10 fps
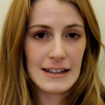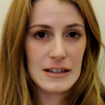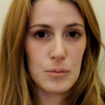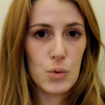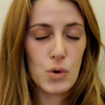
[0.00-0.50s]
and
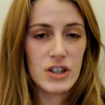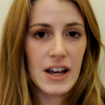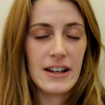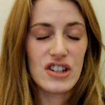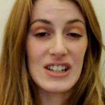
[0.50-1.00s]
had some
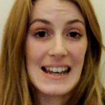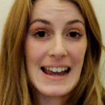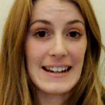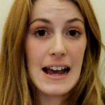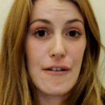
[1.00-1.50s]
water and
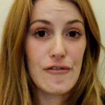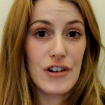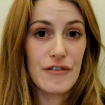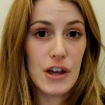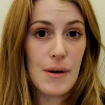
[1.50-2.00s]
just lay
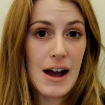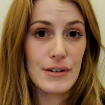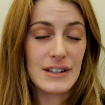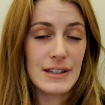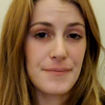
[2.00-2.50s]
down for a
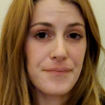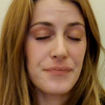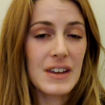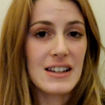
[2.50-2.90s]
few hours.